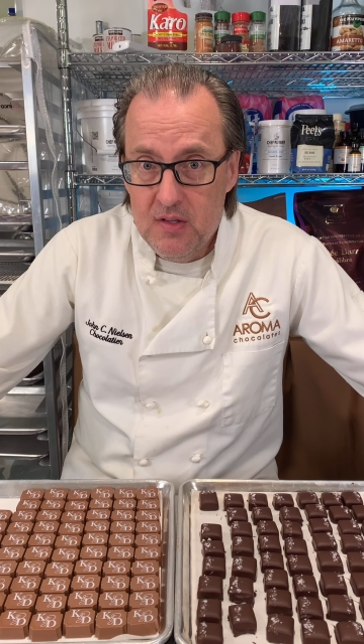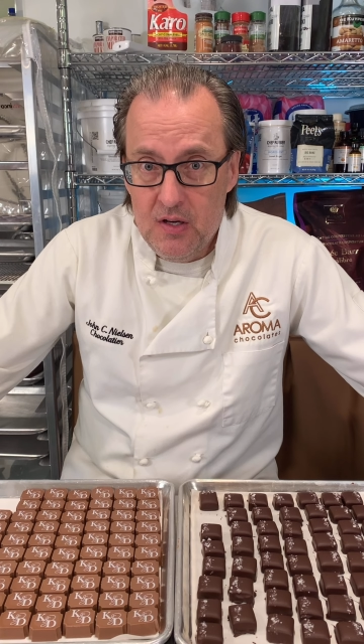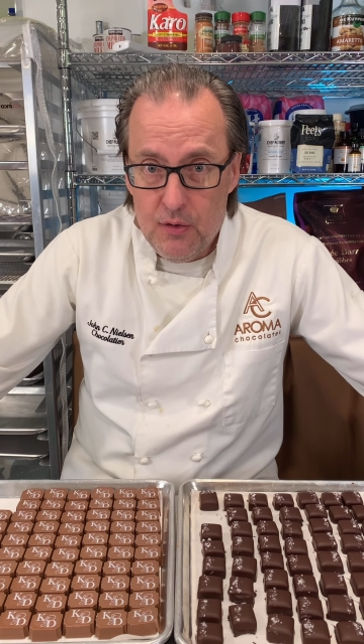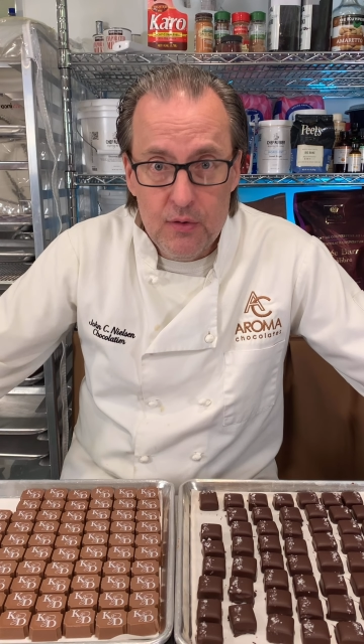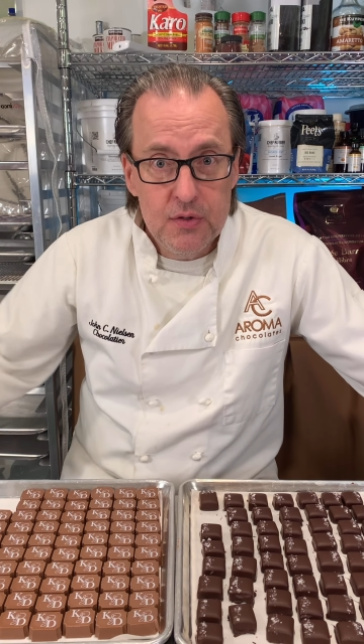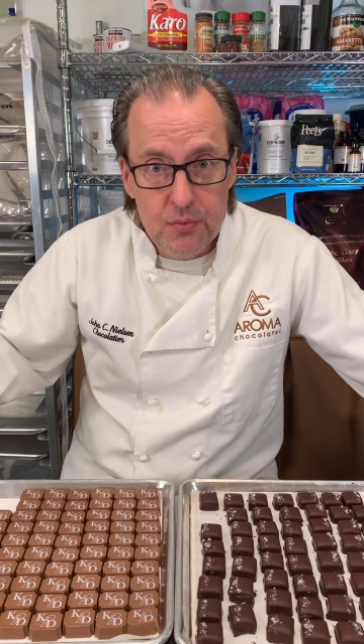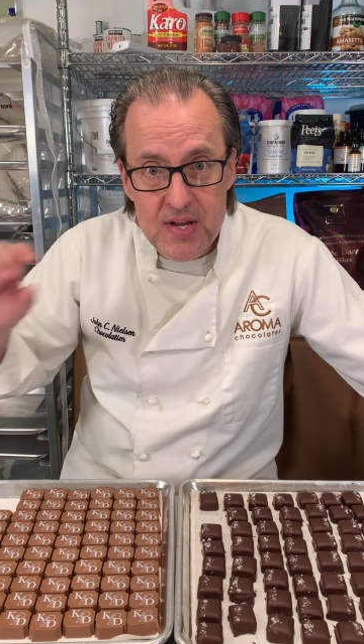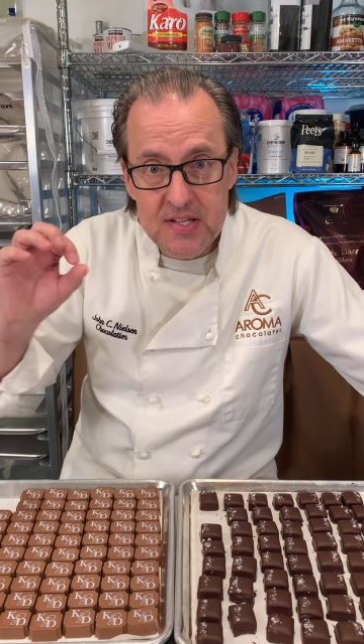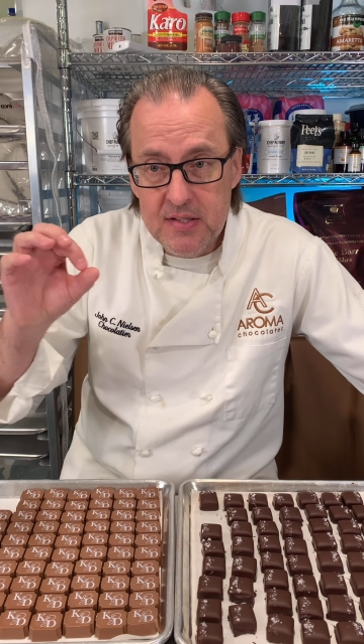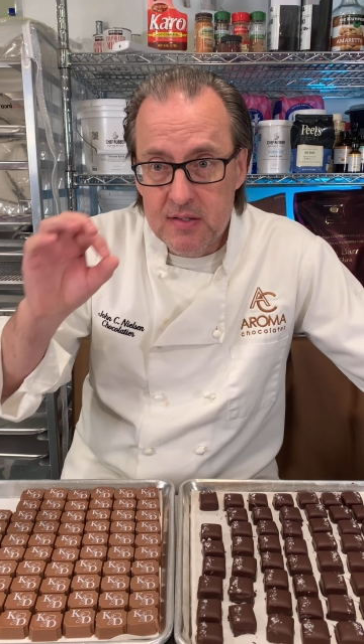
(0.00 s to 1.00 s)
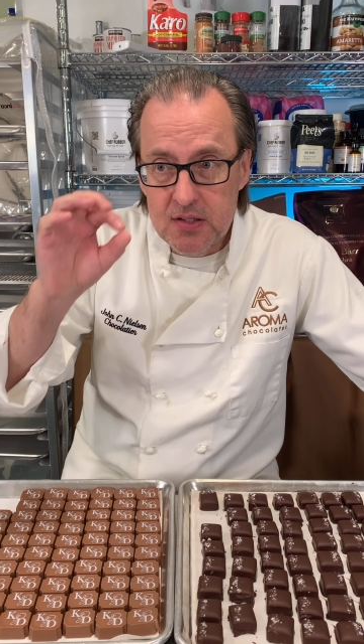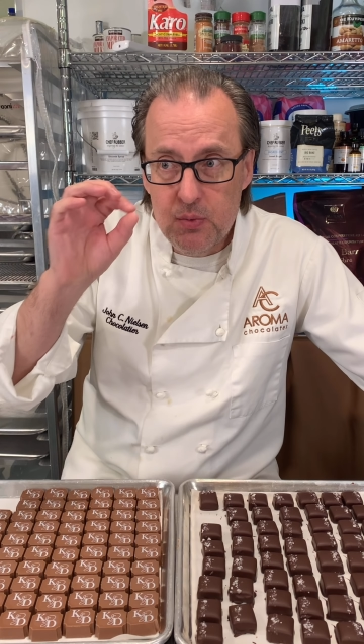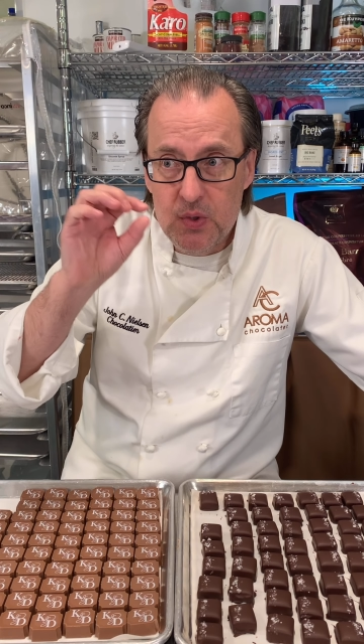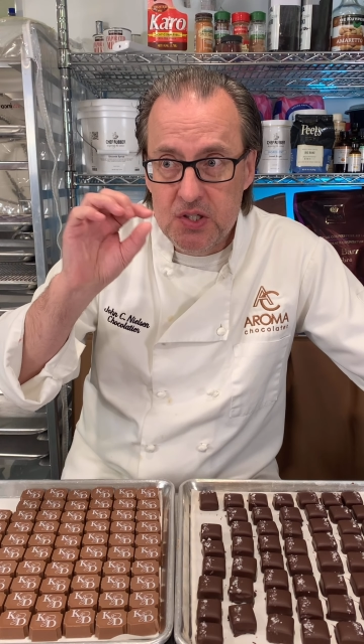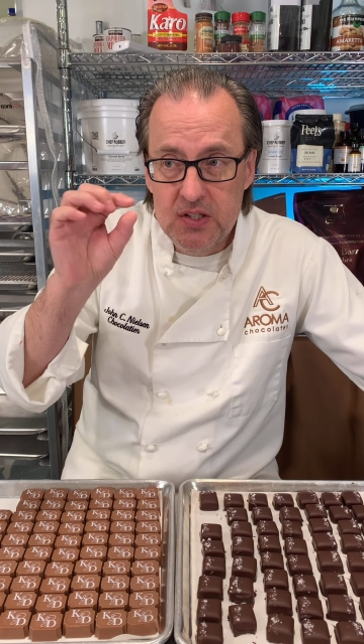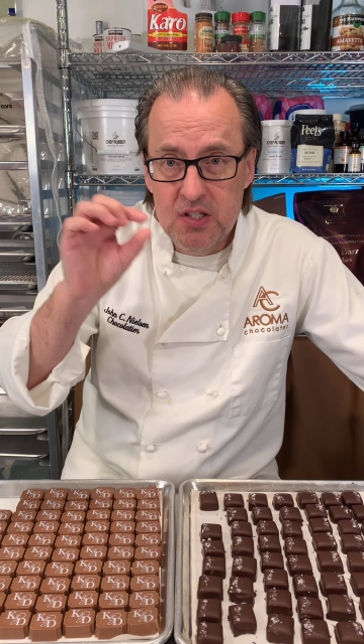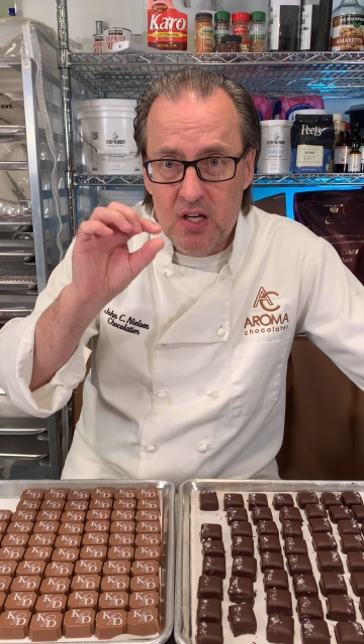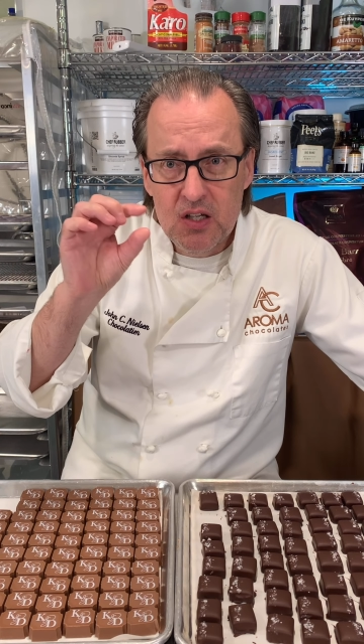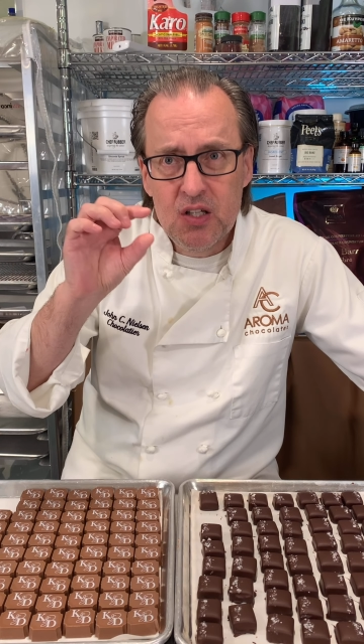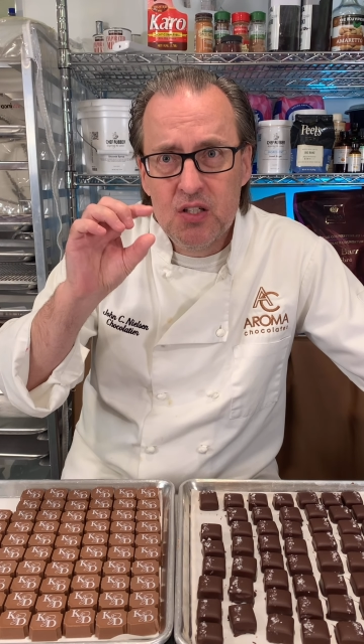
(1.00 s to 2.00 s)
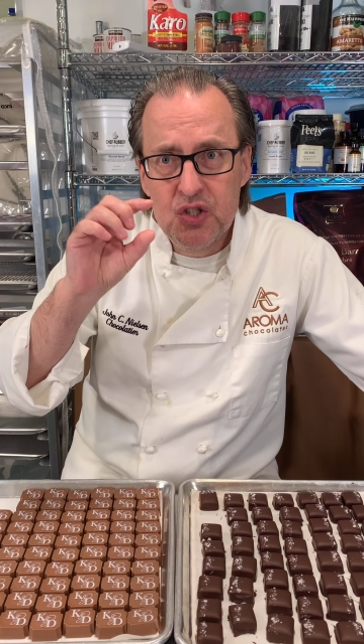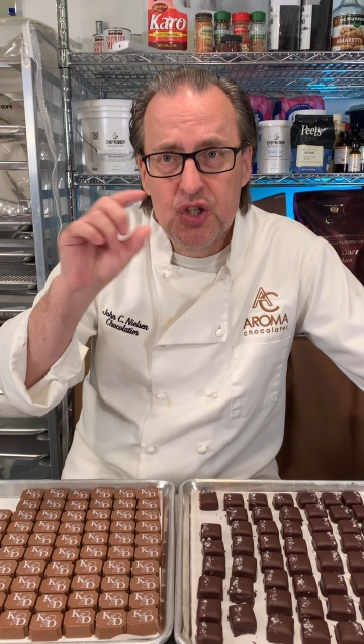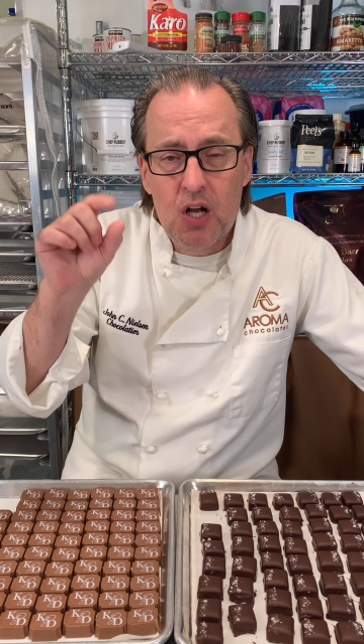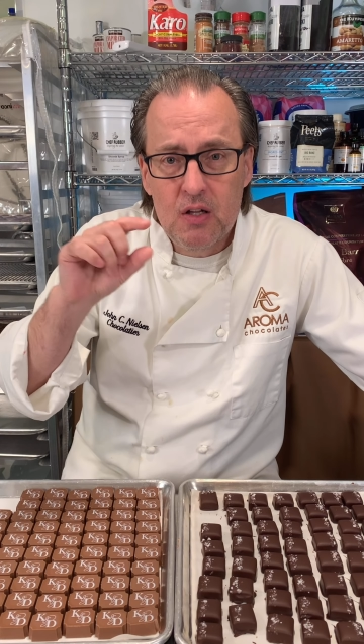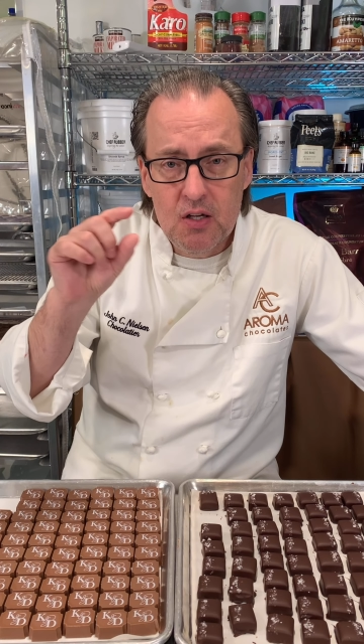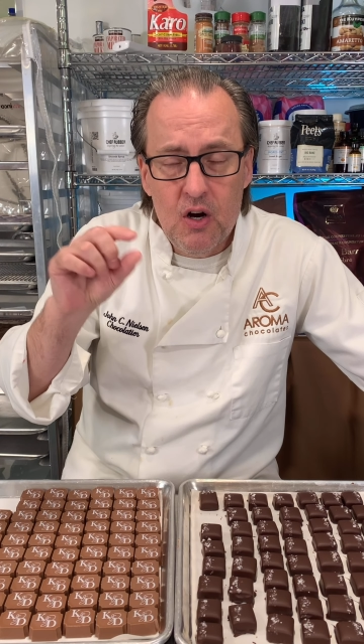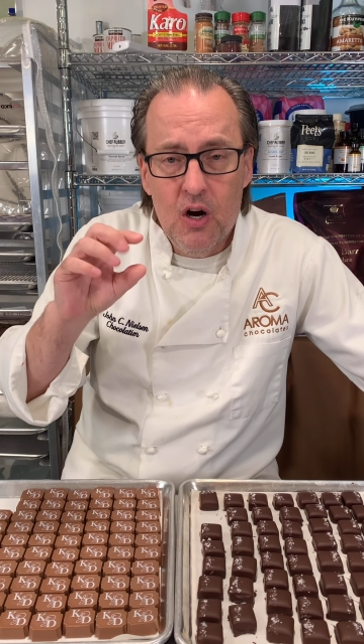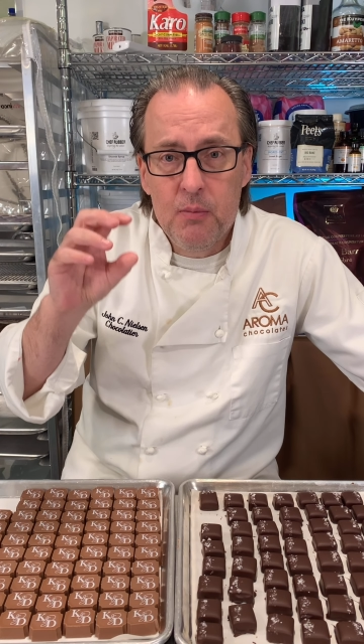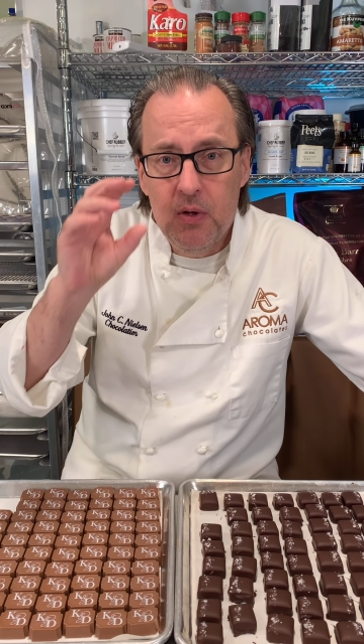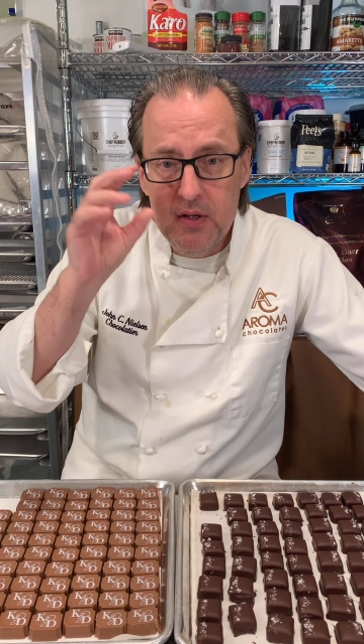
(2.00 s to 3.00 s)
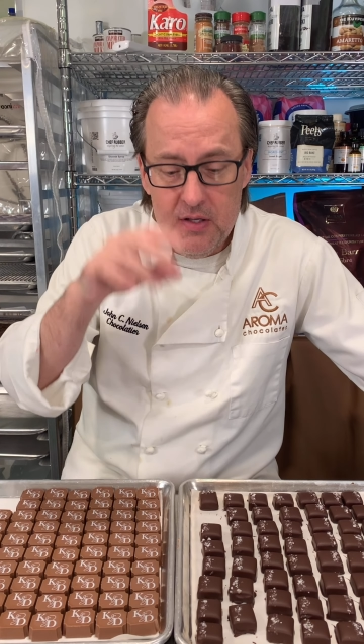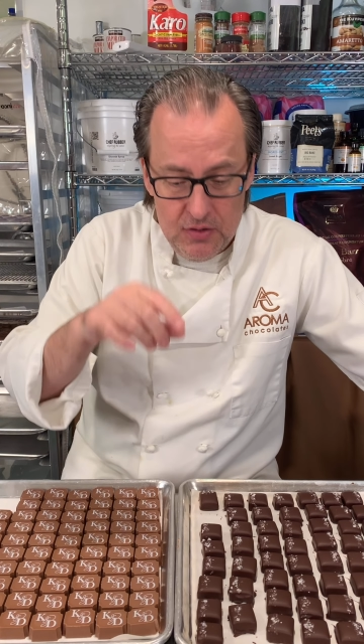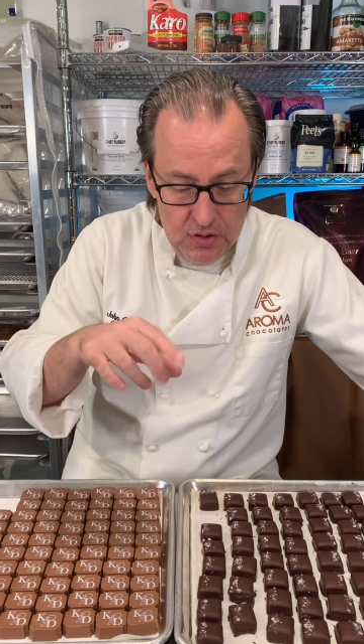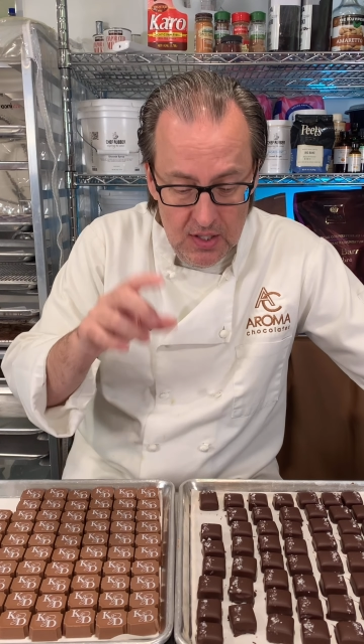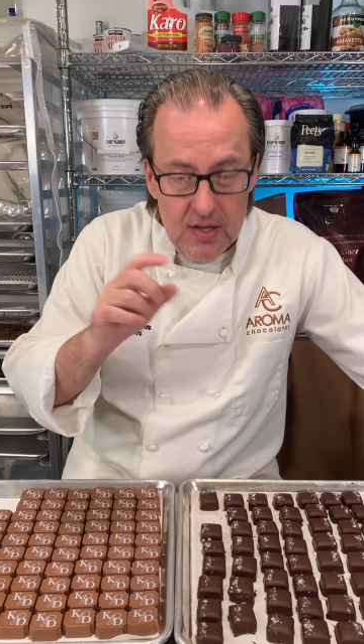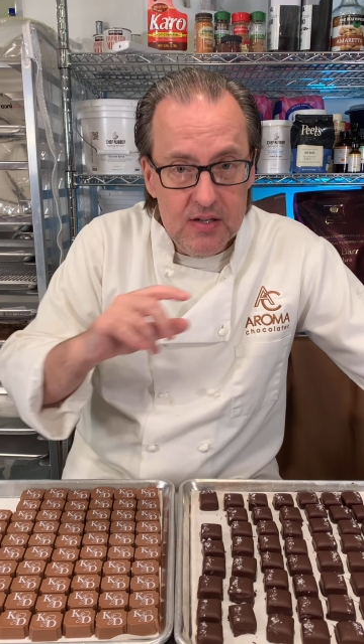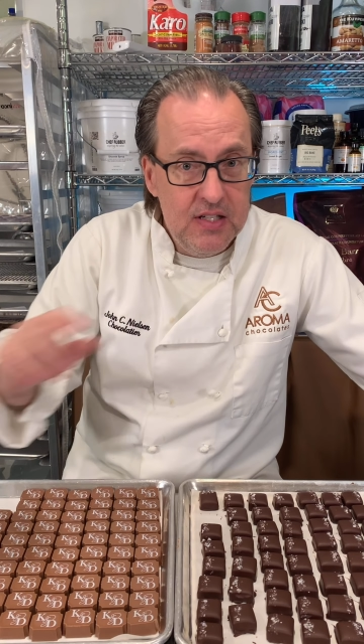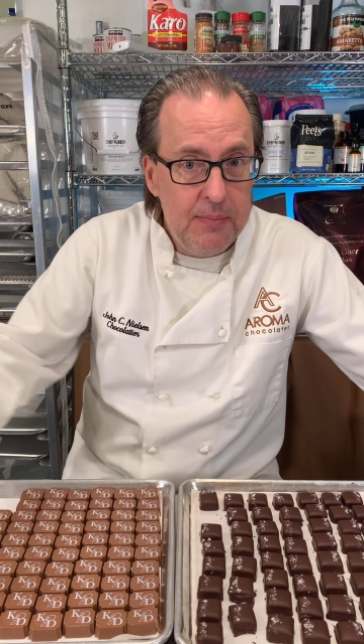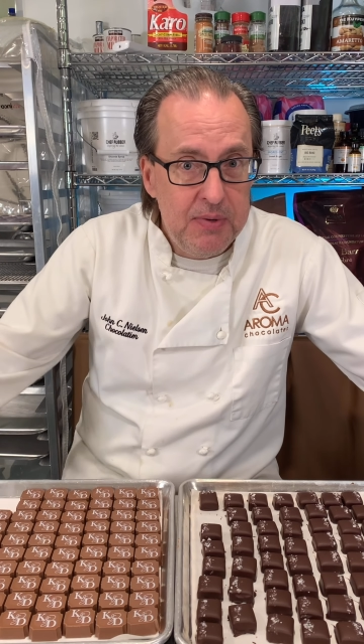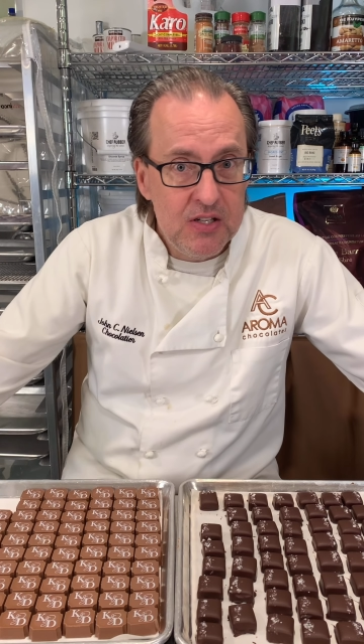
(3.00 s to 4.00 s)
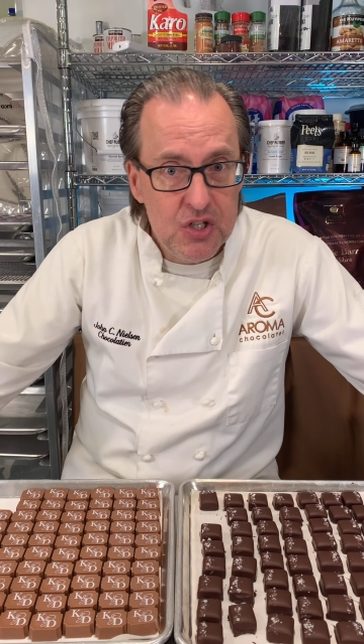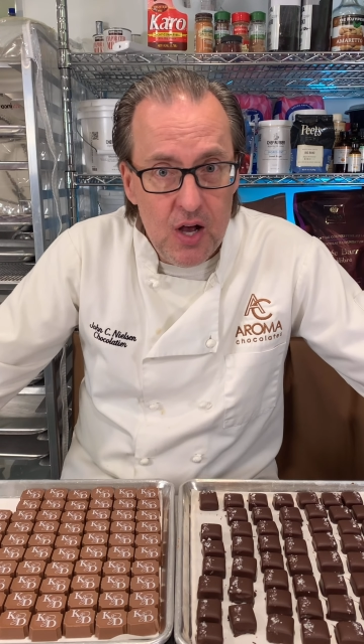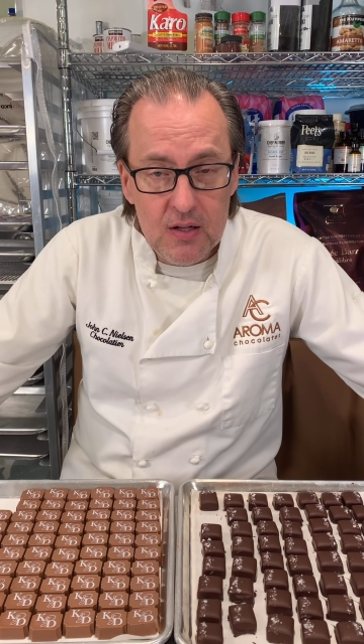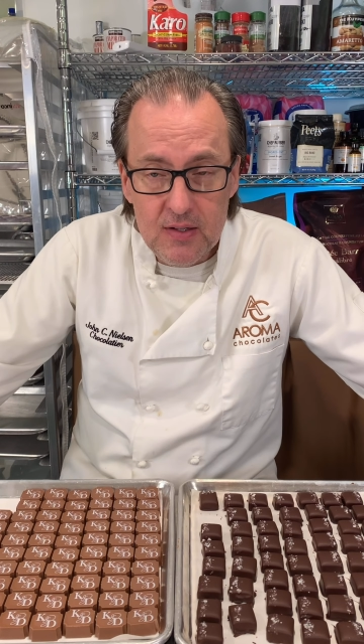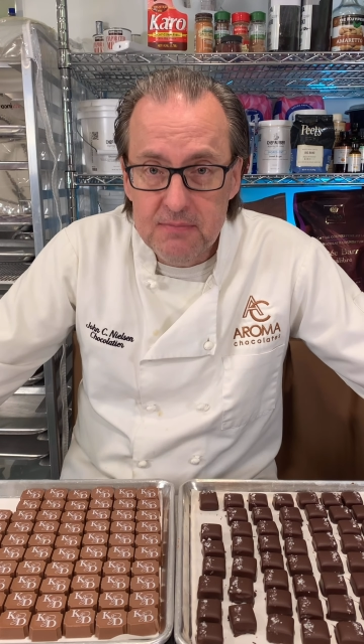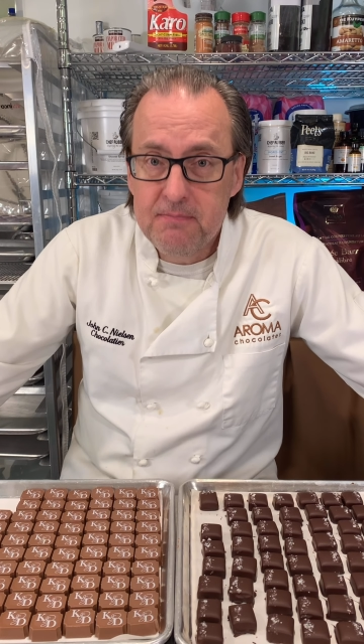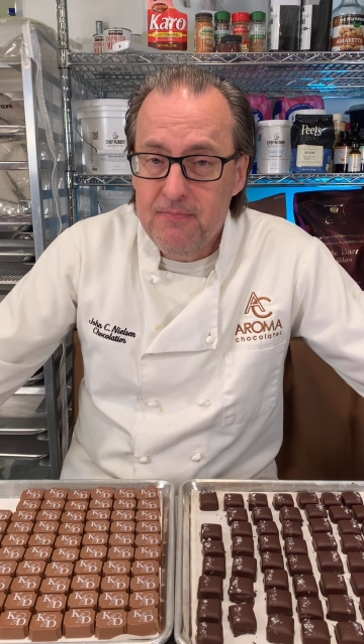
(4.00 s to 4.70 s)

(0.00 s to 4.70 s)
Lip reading: you know, those Reese's, which is a chocolate caramel and a dipped in chocolate,